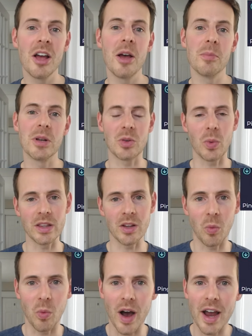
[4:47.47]
between the
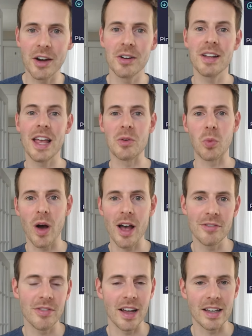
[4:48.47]
wired and
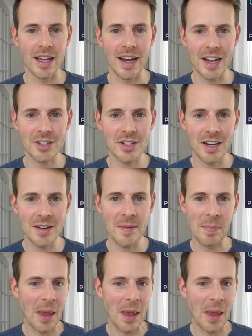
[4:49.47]
Wi-Fi connection,